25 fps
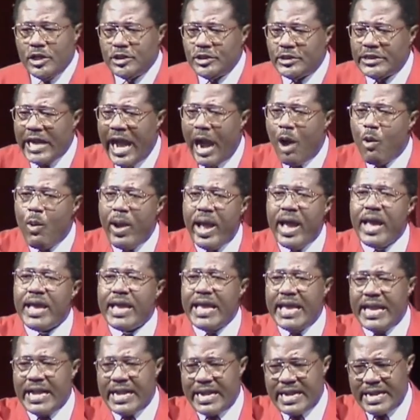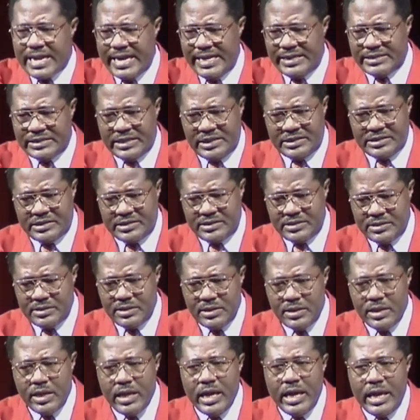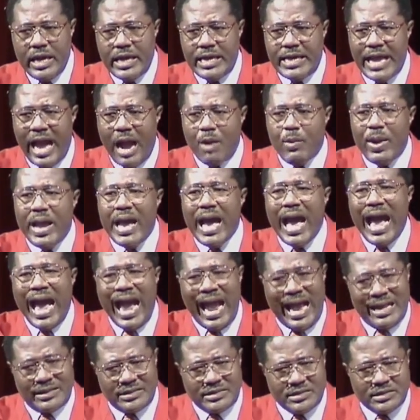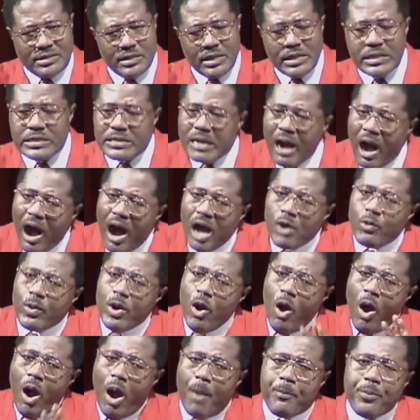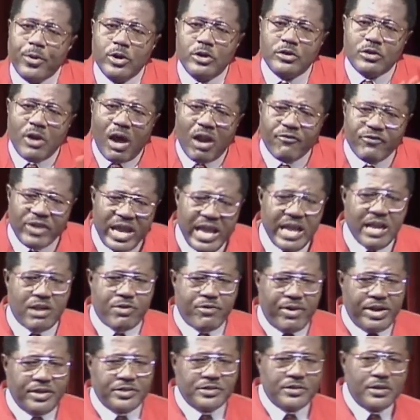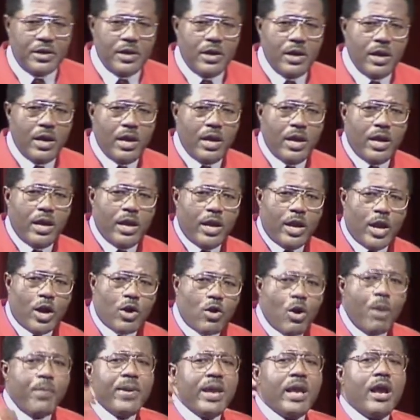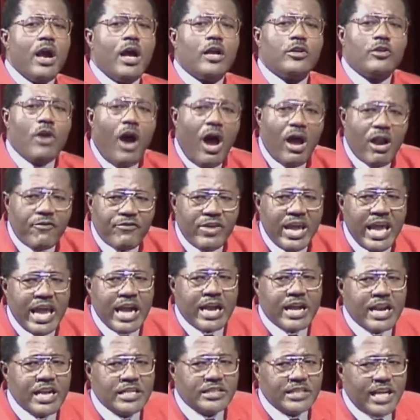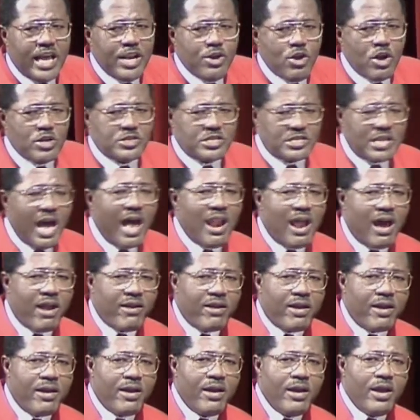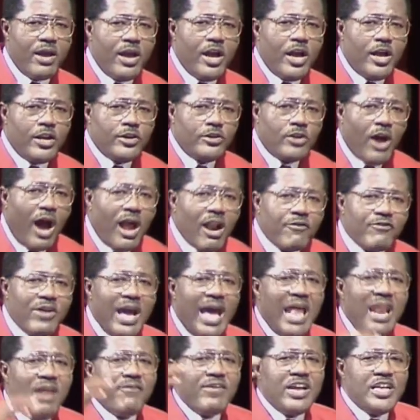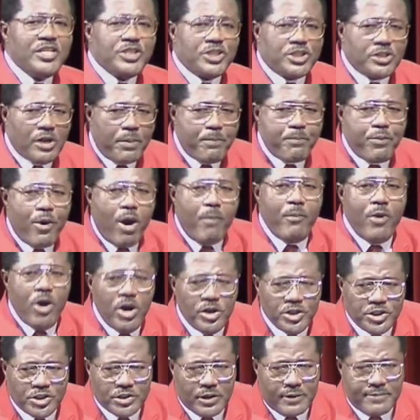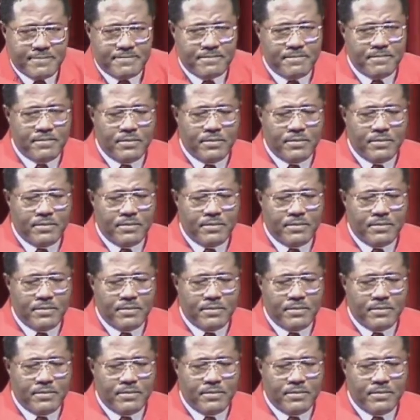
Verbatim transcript: Yahweh increases. Yahweh adds. God will open door of increase. It could be door of increase in your salary door of elevation, promotion